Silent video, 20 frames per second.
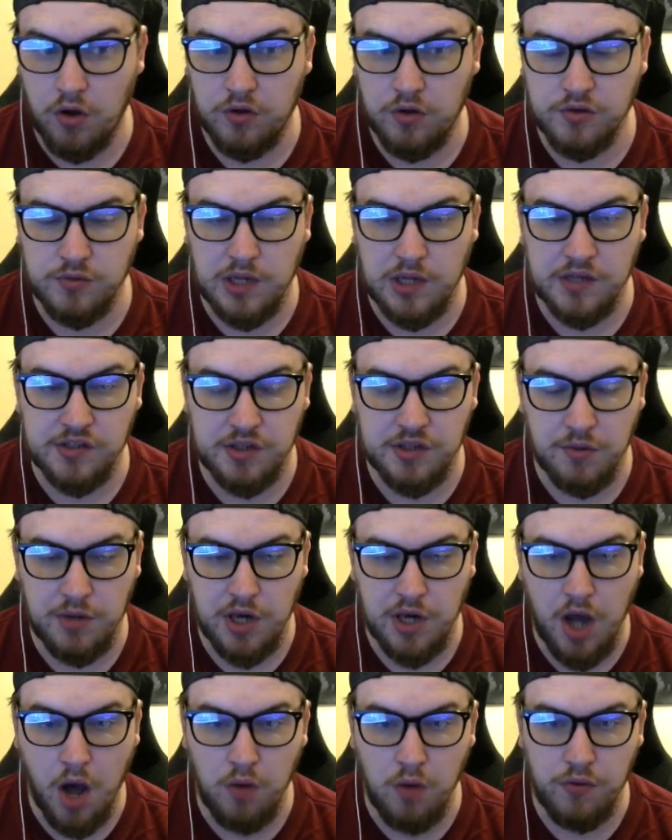as well, so we
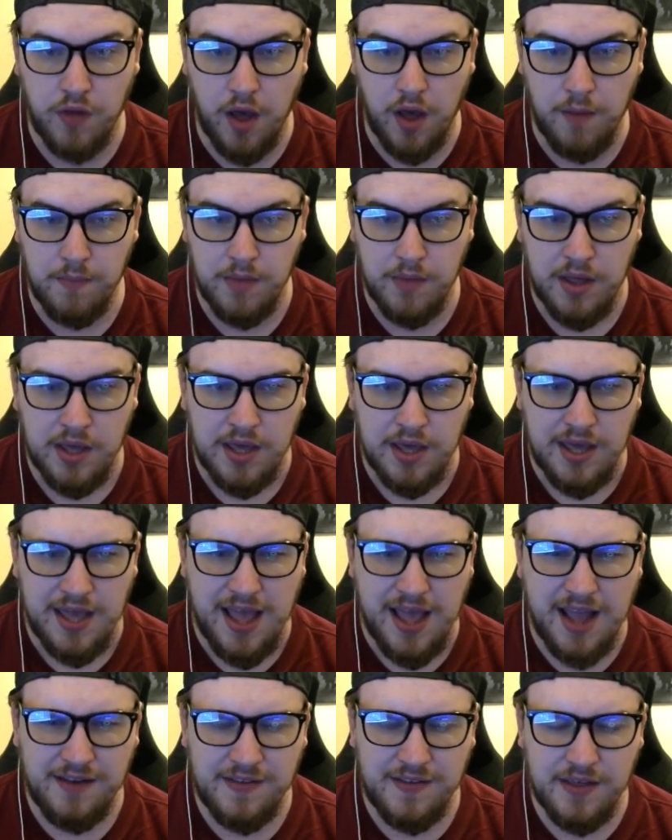know them.
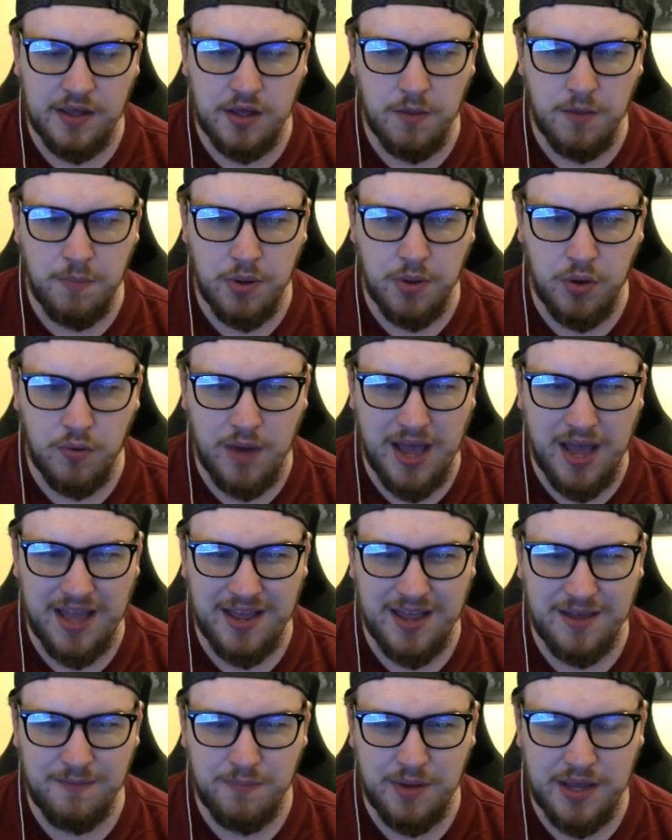Etienne,
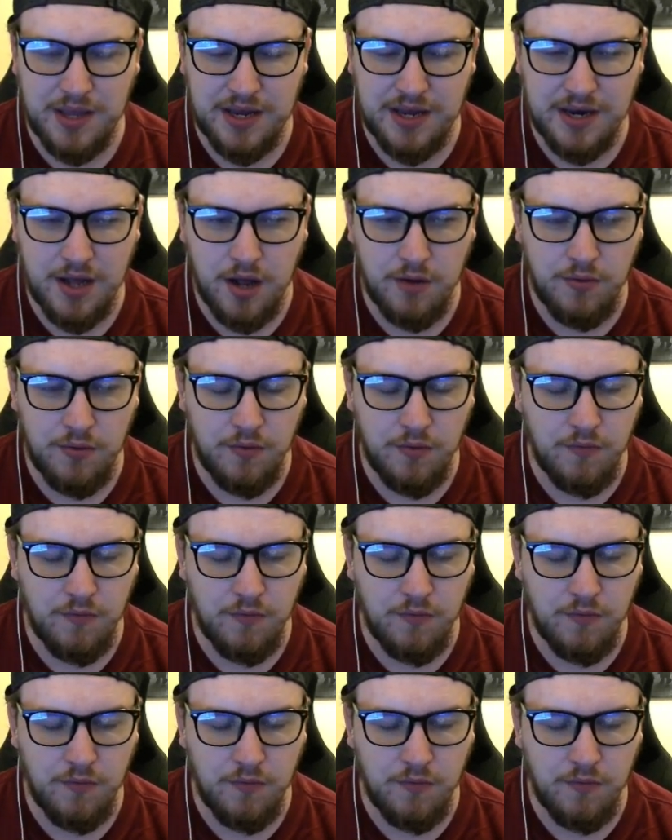Capoue, Pino.